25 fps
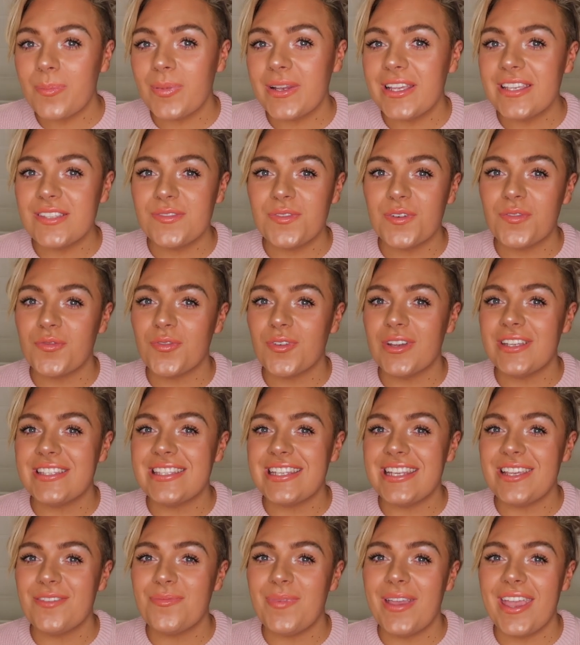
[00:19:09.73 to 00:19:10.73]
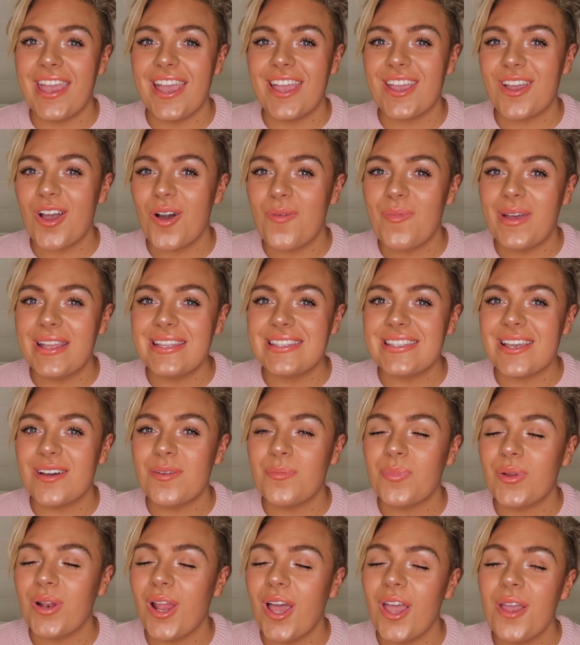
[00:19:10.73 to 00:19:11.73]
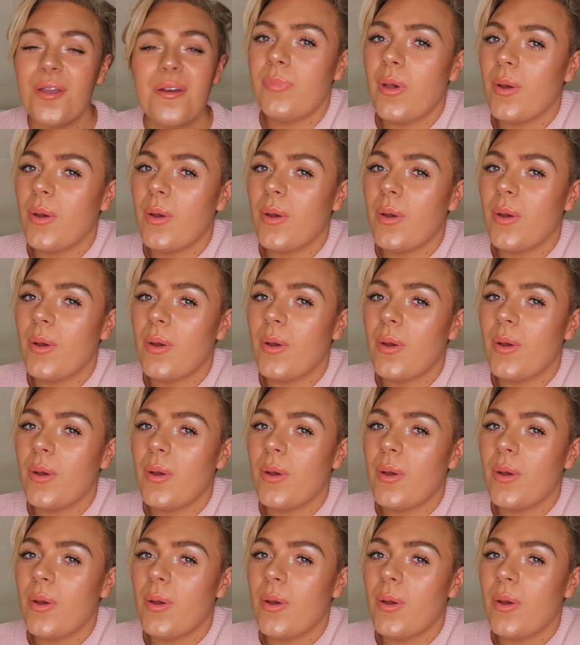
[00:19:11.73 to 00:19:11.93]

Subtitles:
please feel free to leave me a comment down below.